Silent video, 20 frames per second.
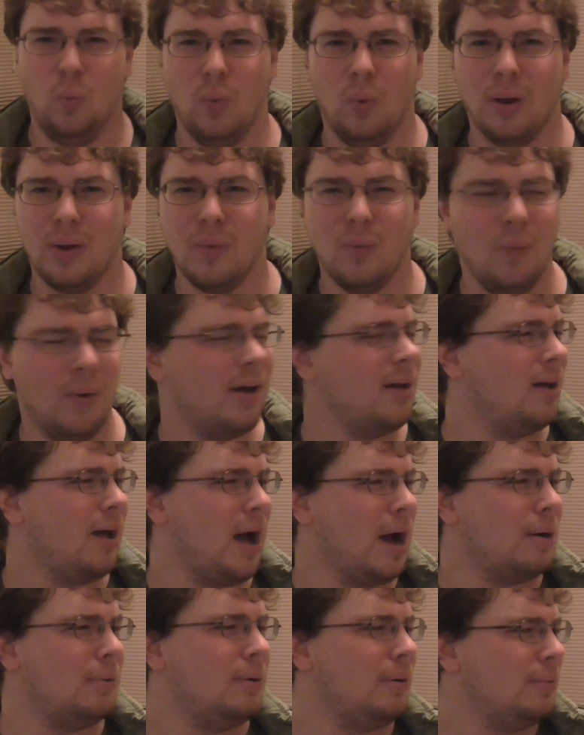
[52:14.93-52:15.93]

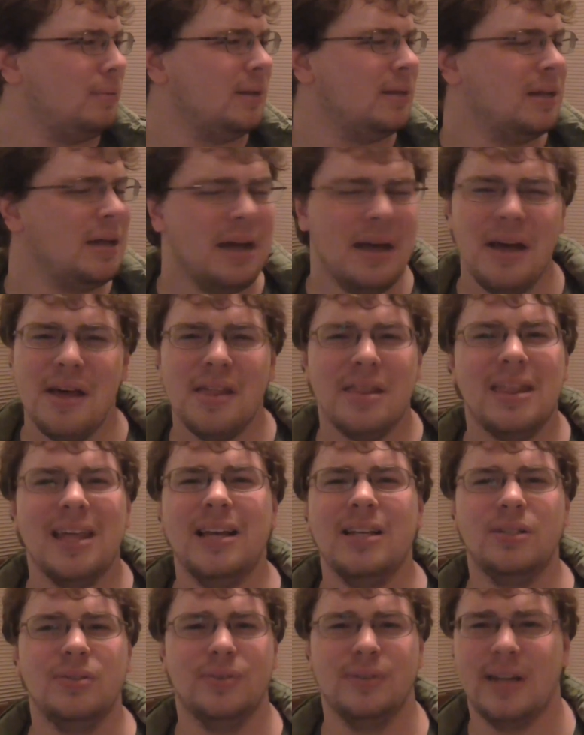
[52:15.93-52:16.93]
Oh, well,
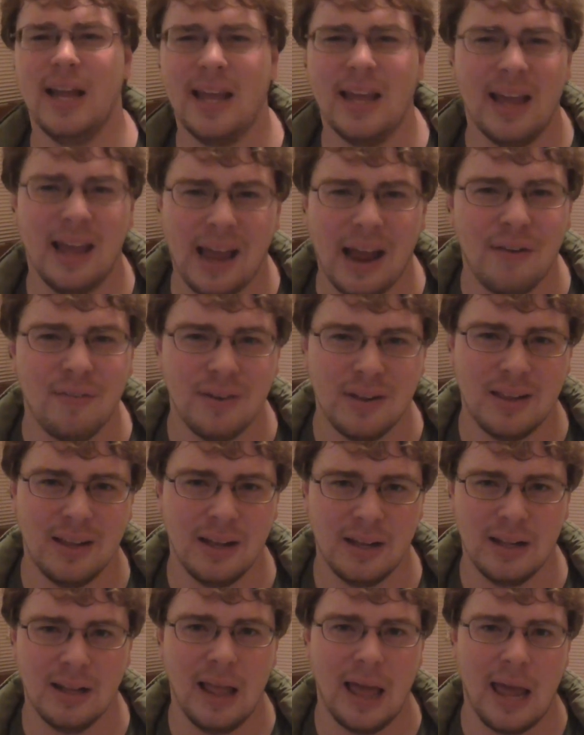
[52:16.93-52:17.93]
thanks for taking
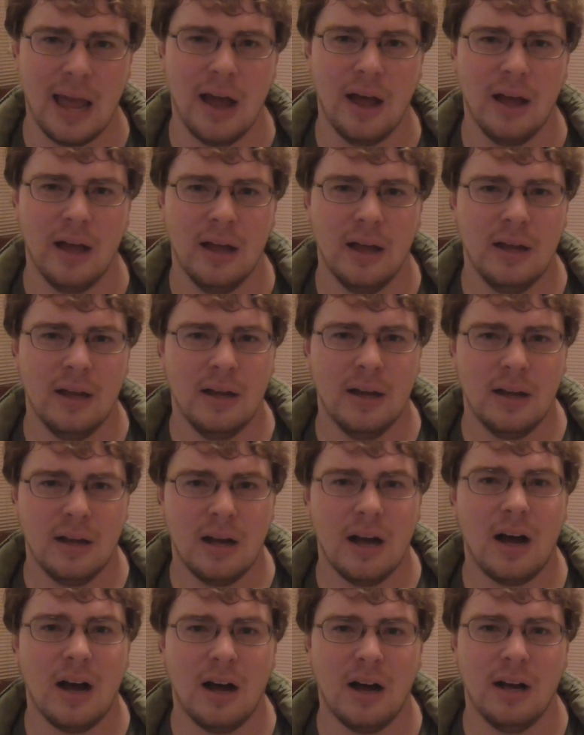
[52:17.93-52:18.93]
everything Leia,
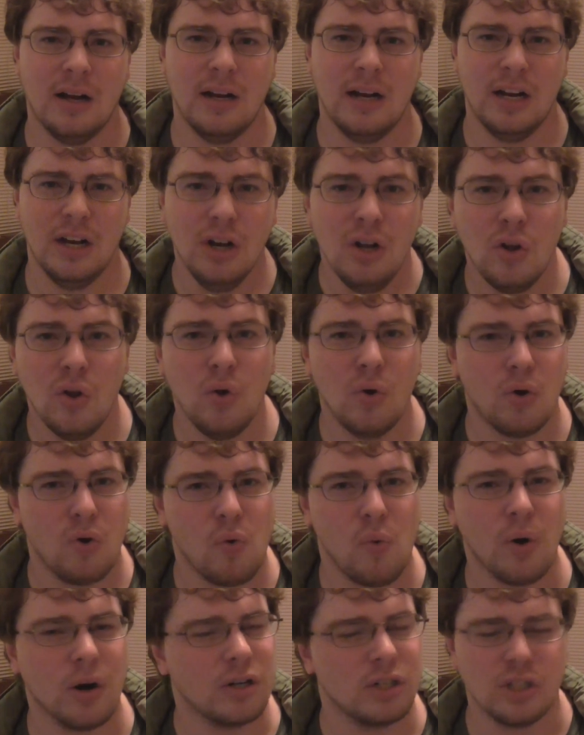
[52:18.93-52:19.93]
Han, and
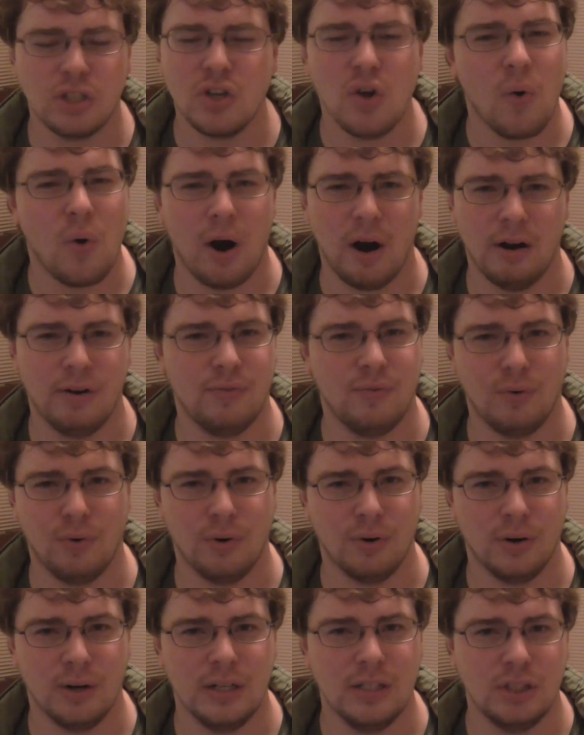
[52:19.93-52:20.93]
Luke worked so hard
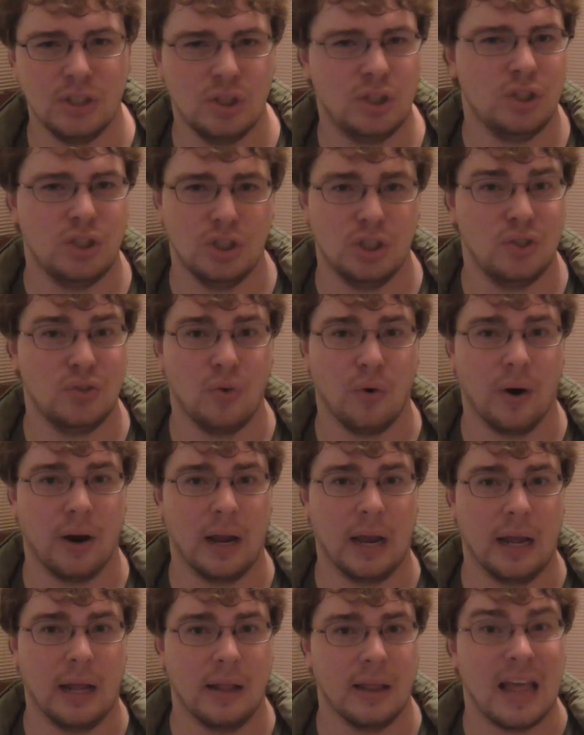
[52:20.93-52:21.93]
for and just
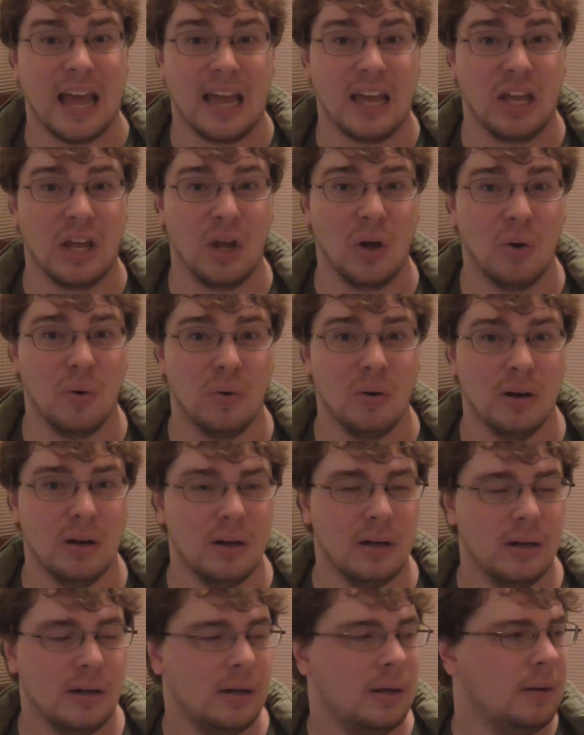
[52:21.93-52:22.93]
destroying it. Thank you.
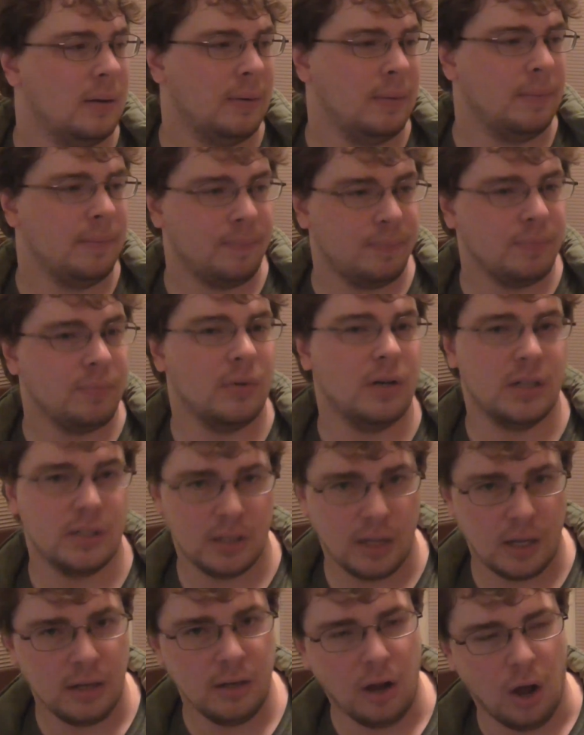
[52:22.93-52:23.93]
But
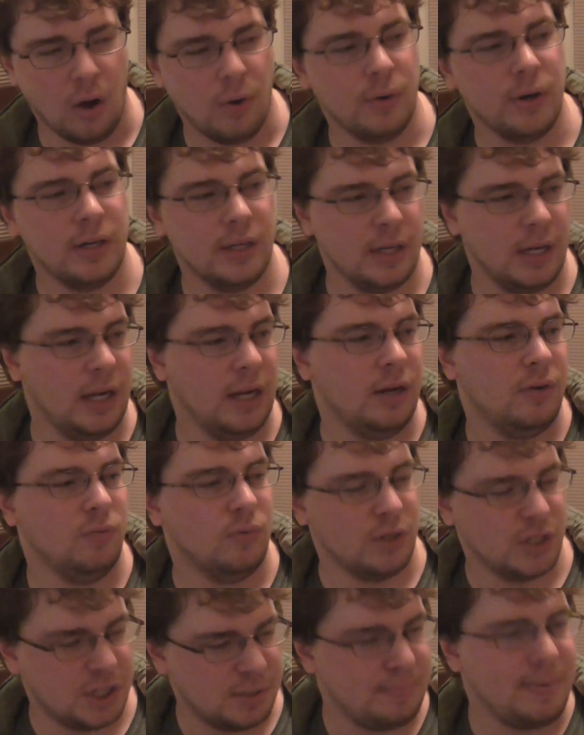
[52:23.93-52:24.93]
it's like, no, it
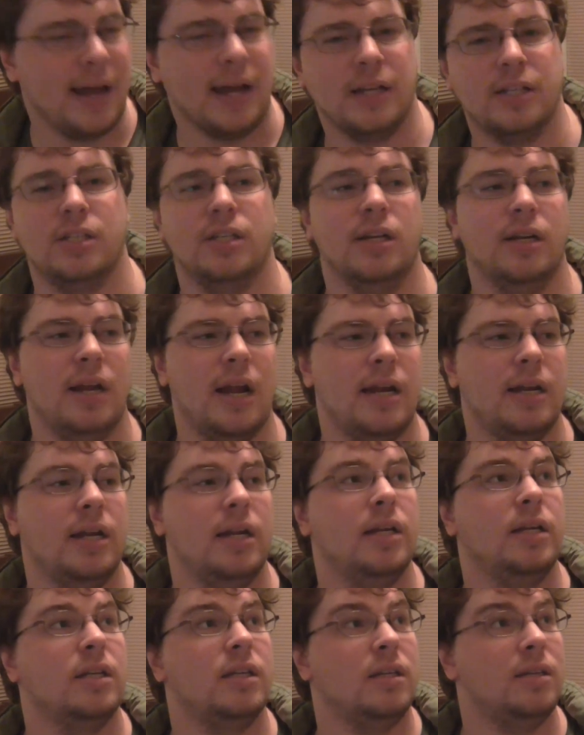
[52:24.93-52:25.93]
respects it, and
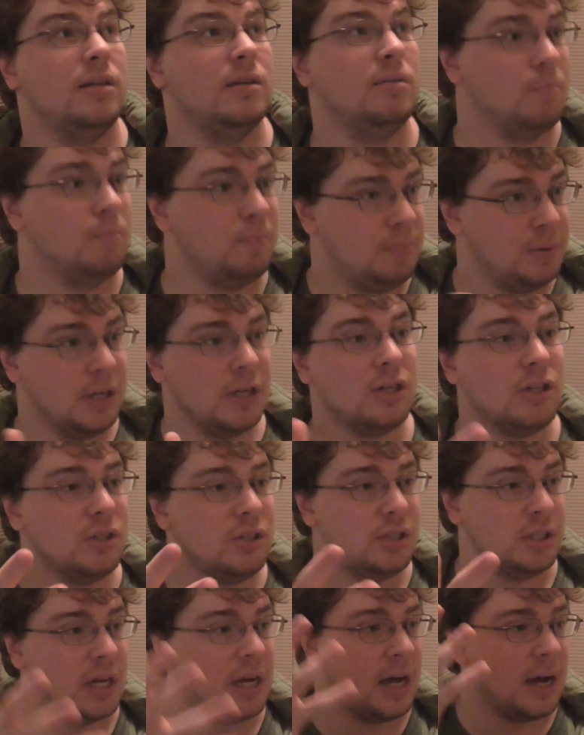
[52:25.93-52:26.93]
it
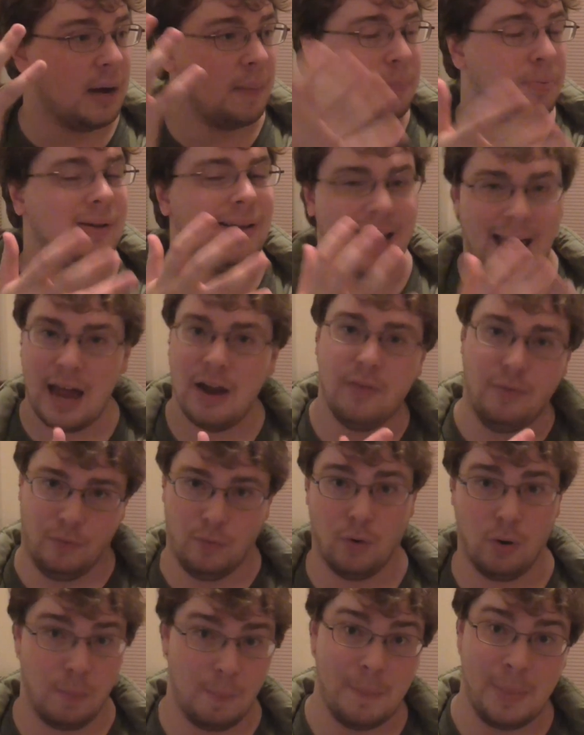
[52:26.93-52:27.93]
builds a
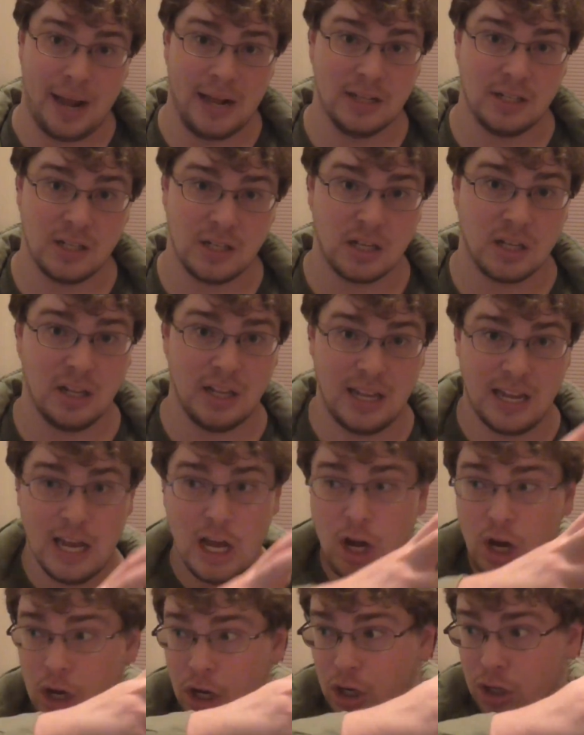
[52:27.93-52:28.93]
platform, basically,
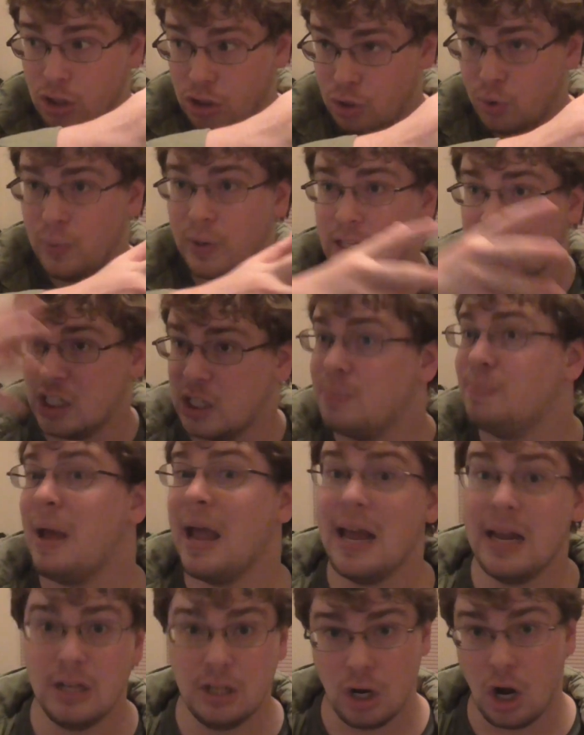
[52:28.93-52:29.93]
to
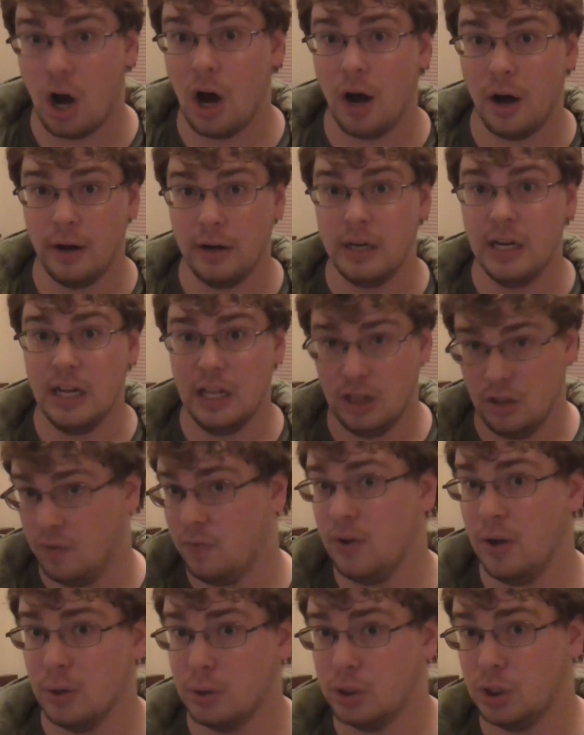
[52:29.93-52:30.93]
expand on in the
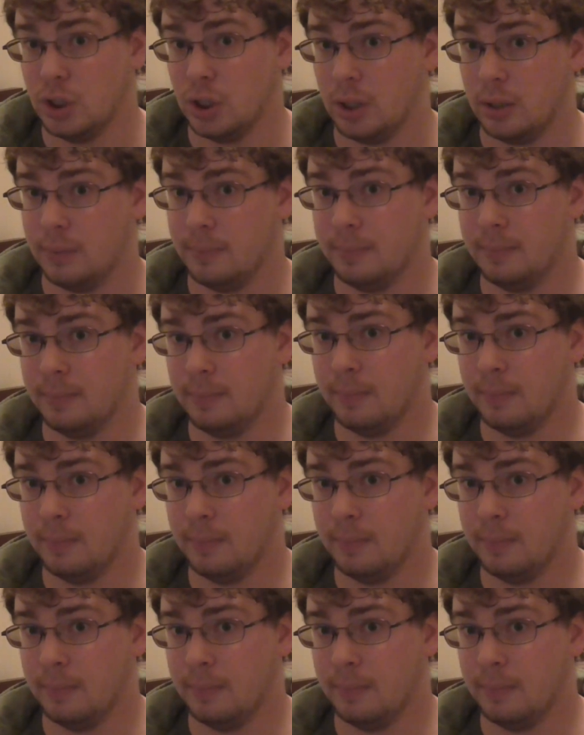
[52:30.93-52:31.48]
future.